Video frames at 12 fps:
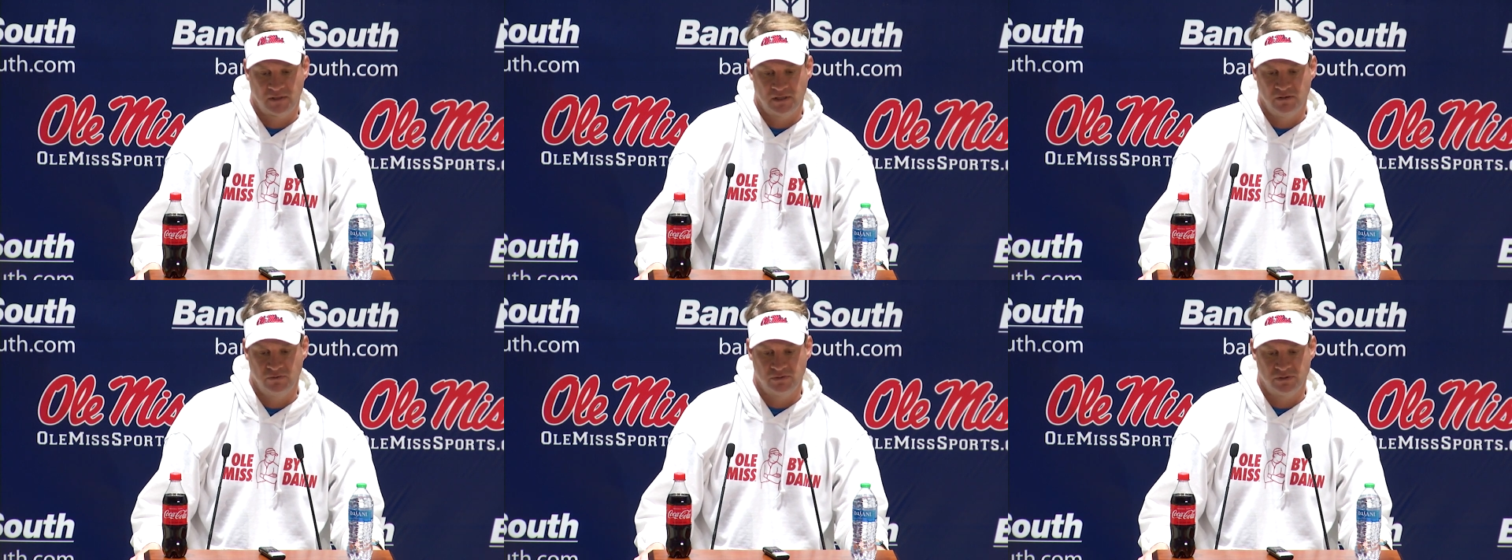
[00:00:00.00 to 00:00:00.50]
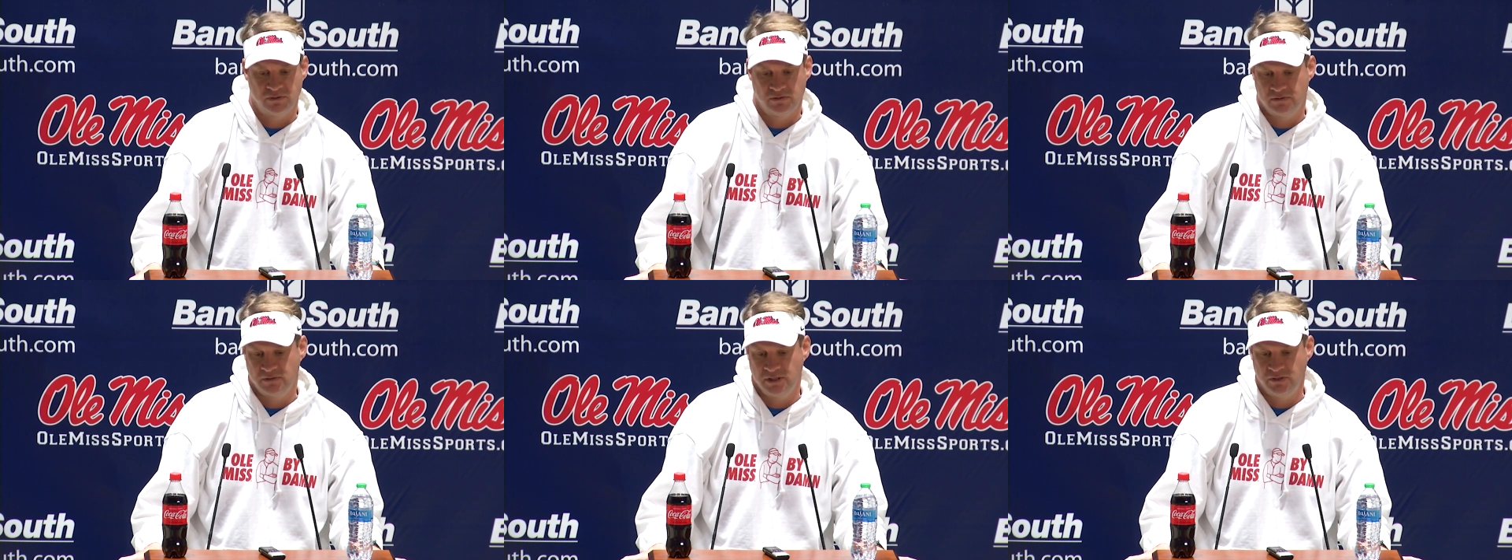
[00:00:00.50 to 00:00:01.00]
it
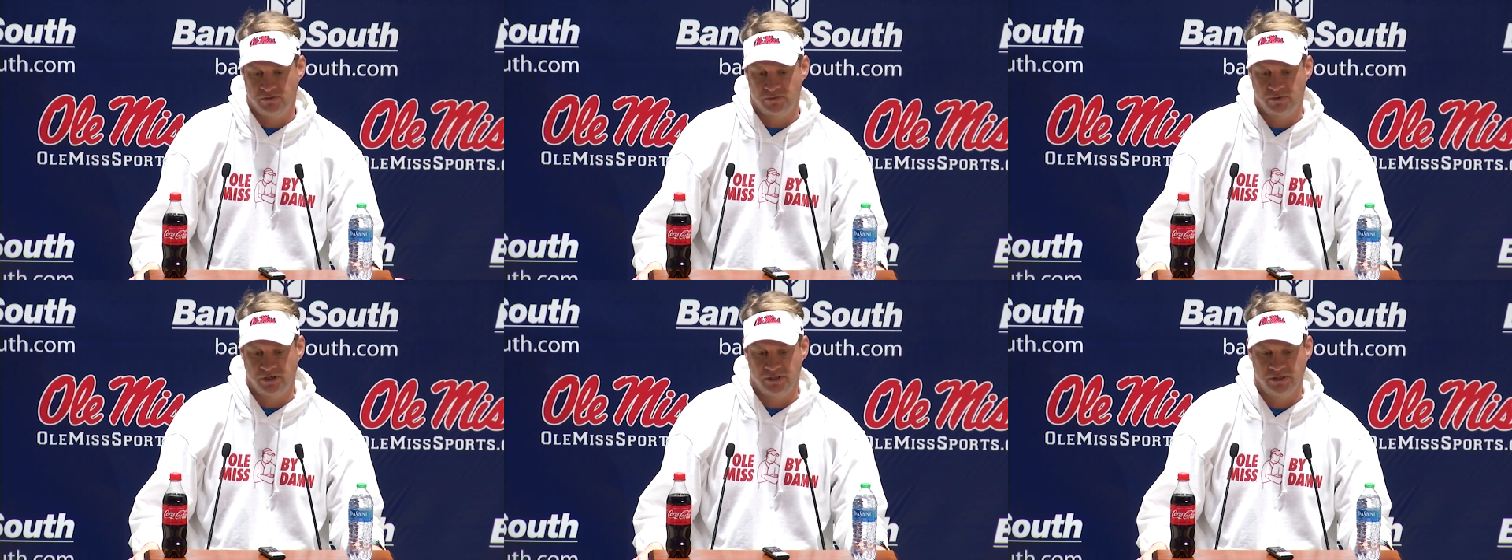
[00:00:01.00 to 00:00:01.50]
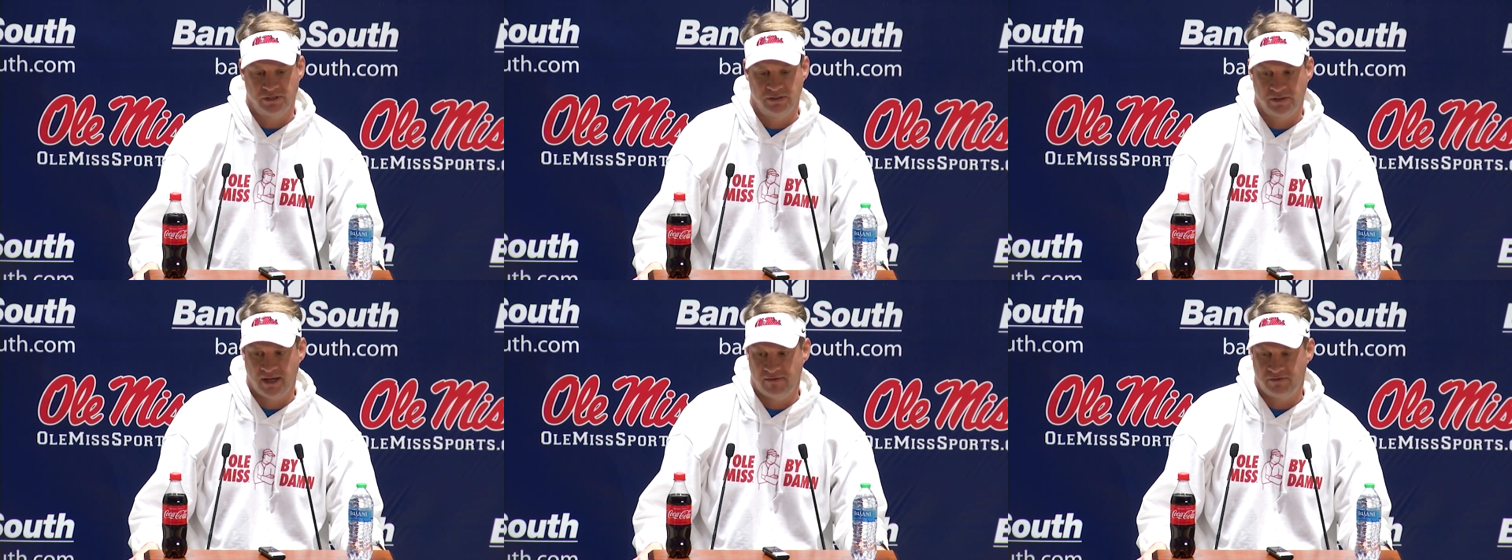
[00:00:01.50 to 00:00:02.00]
was pretty
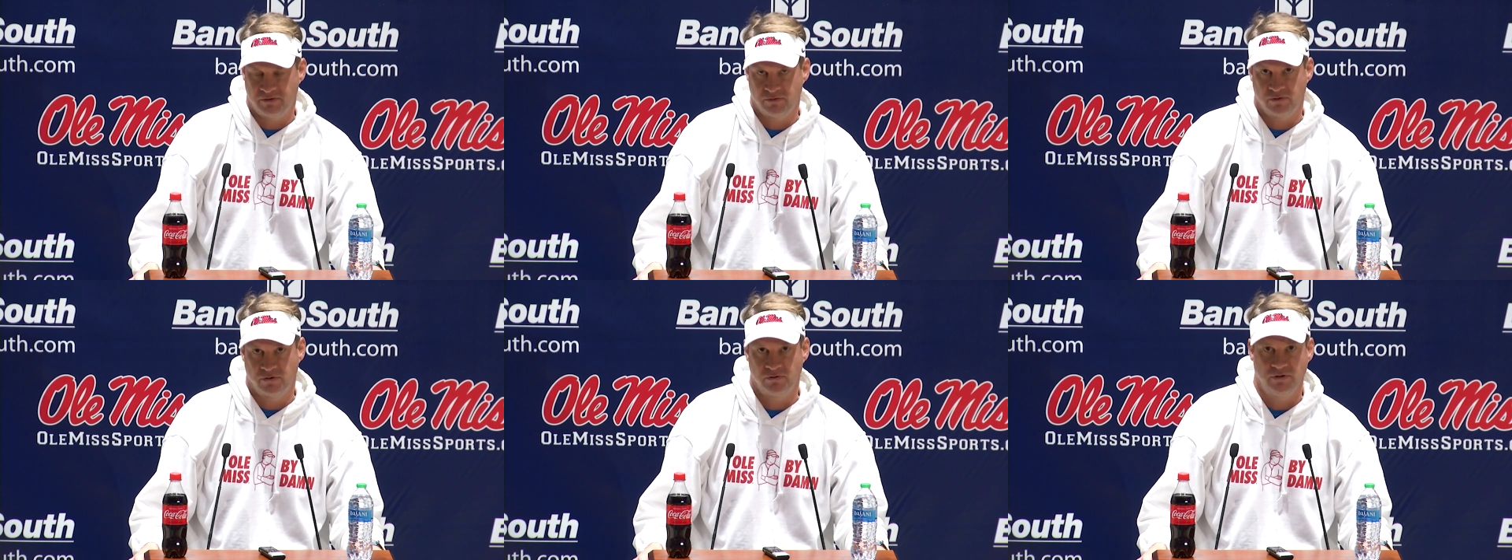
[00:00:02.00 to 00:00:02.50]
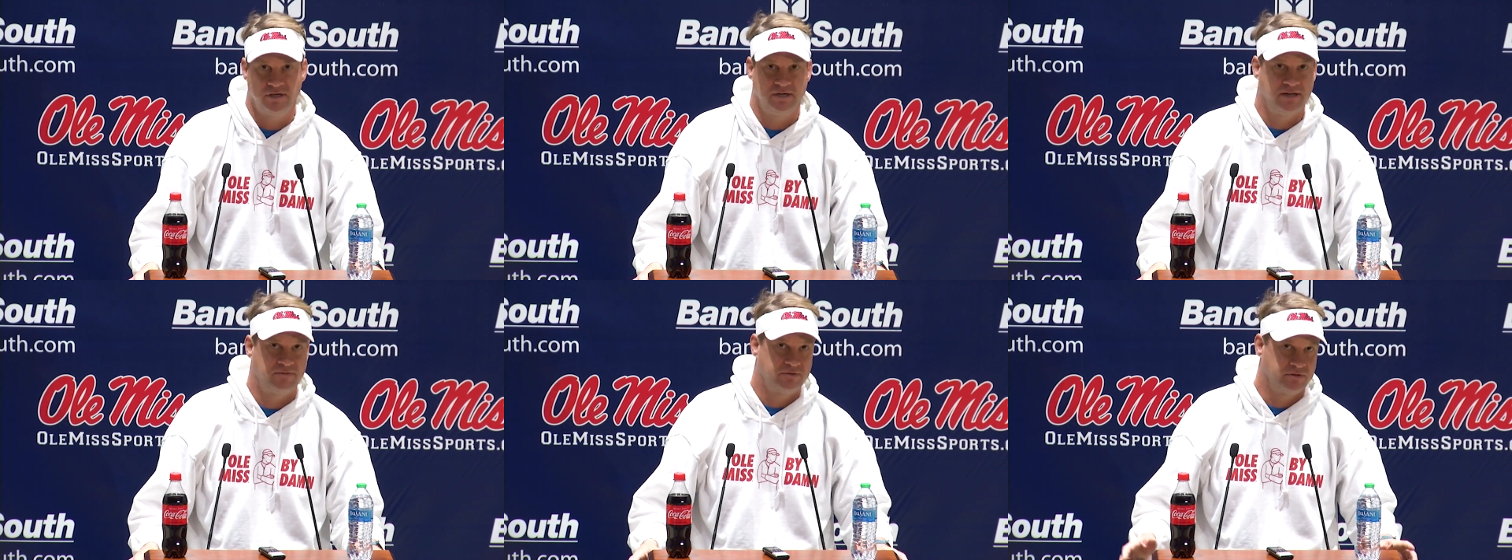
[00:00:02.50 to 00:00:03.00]
good after
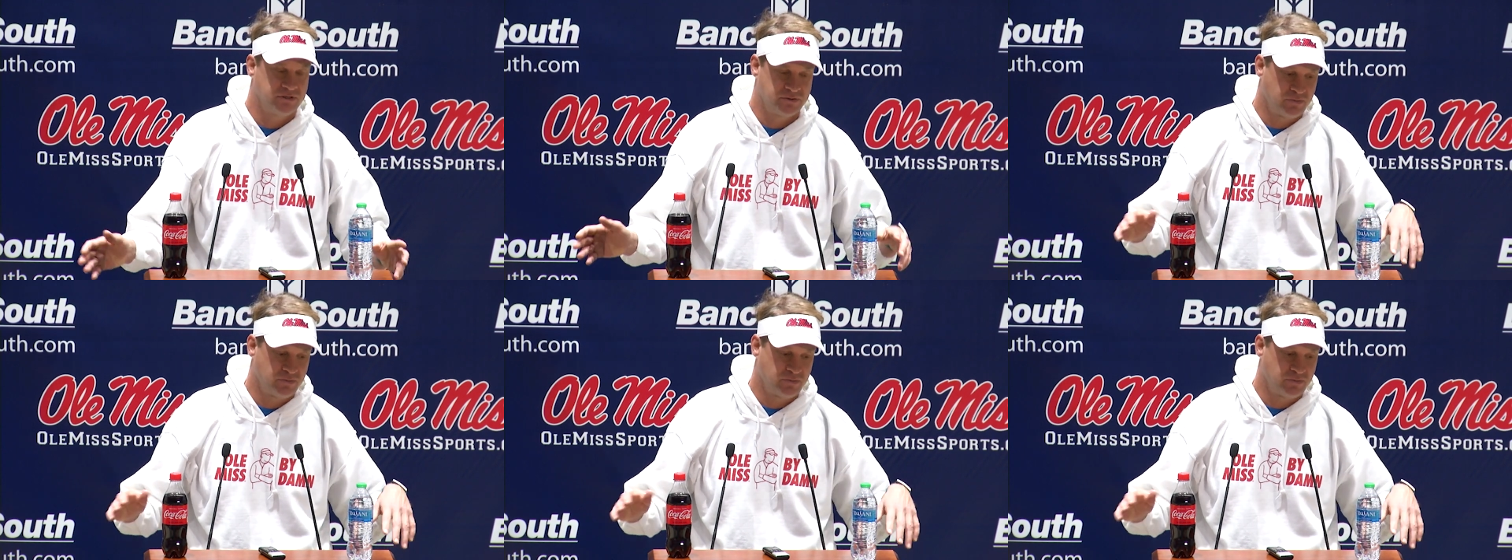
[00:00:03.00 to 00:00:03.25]
recruiting, after this